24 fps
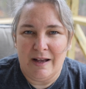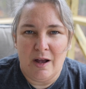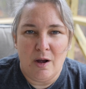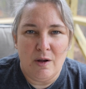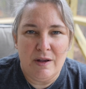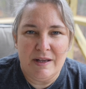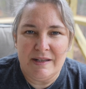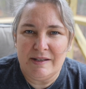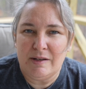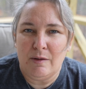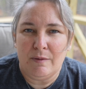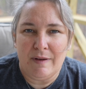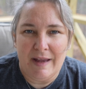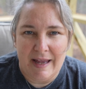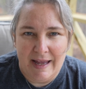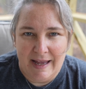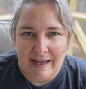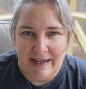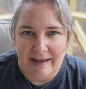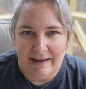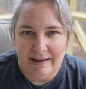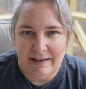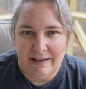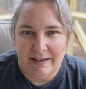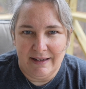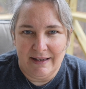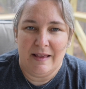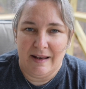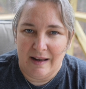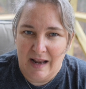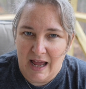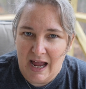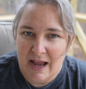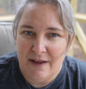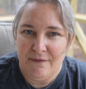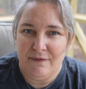oh, it's okay
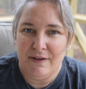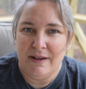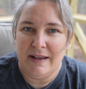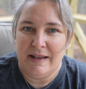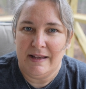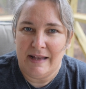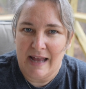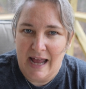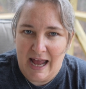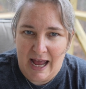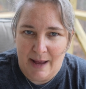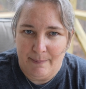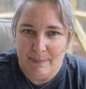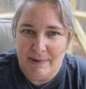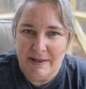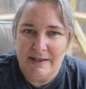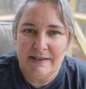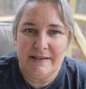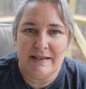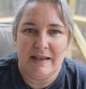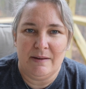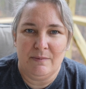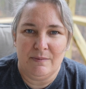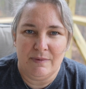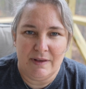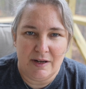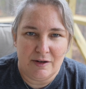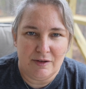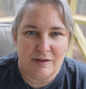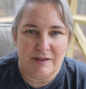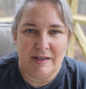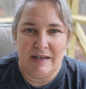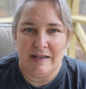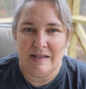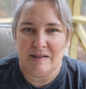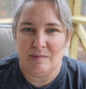life happens and
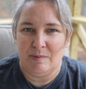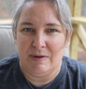there's things